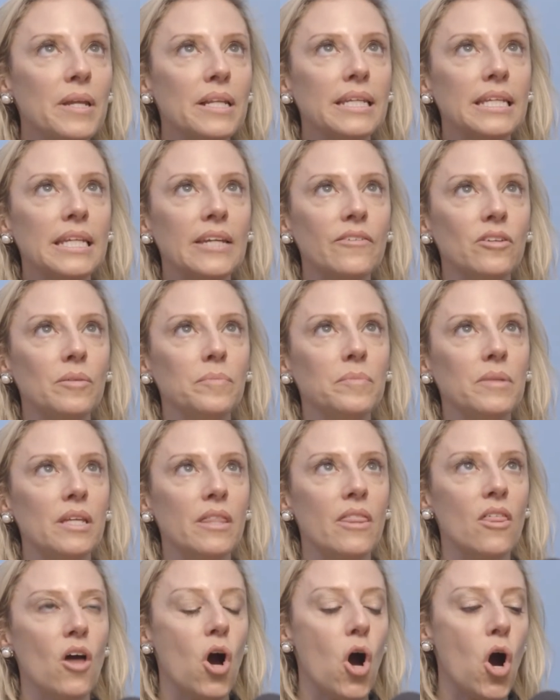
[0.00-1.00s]
giving me
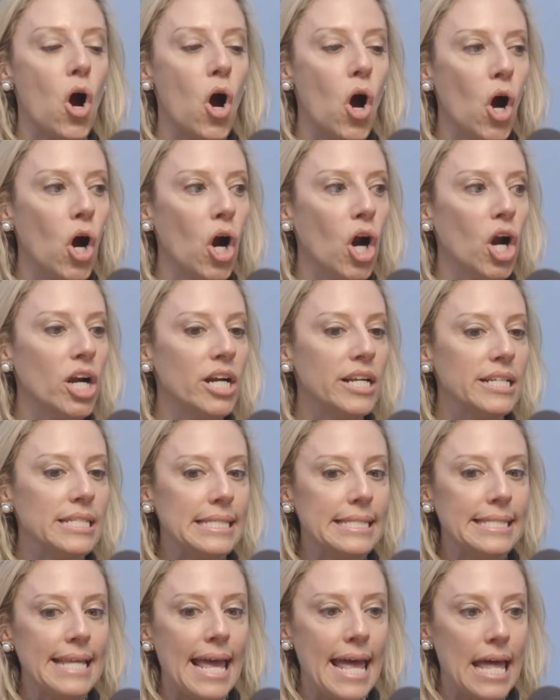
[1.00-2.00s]
the hard
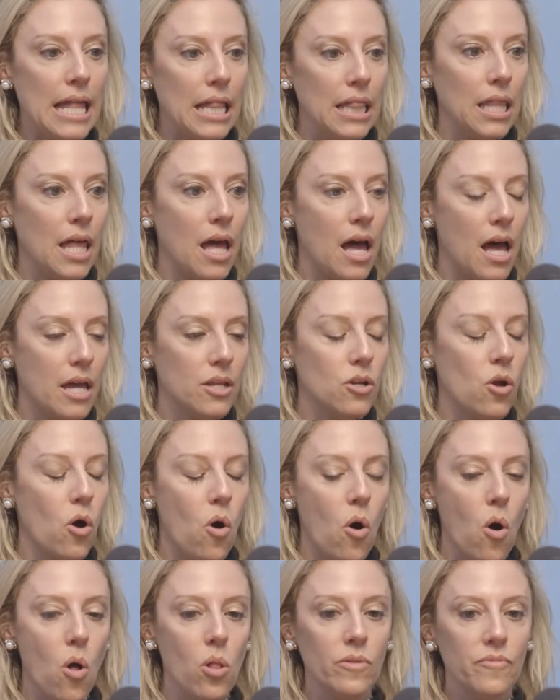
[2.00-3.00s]
sell on
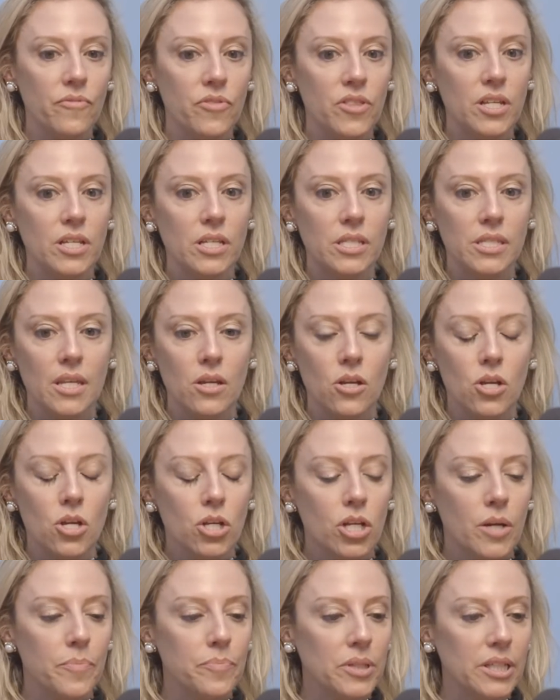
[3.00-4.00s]
all of these
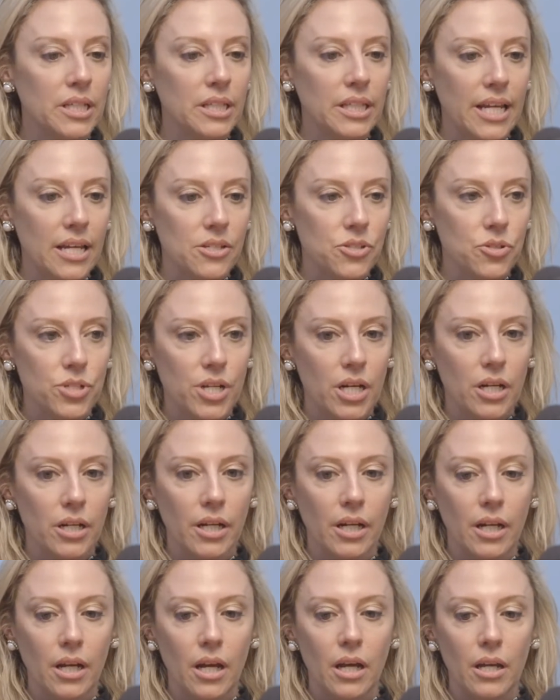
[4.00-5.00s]
completely
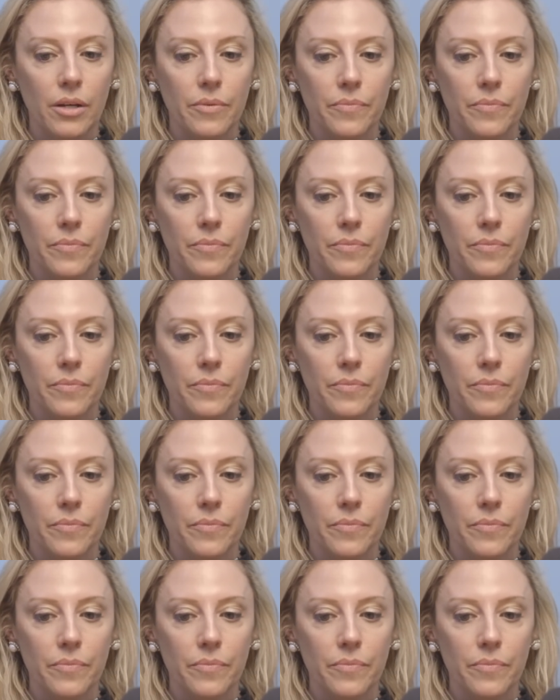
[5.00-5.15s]
esoteric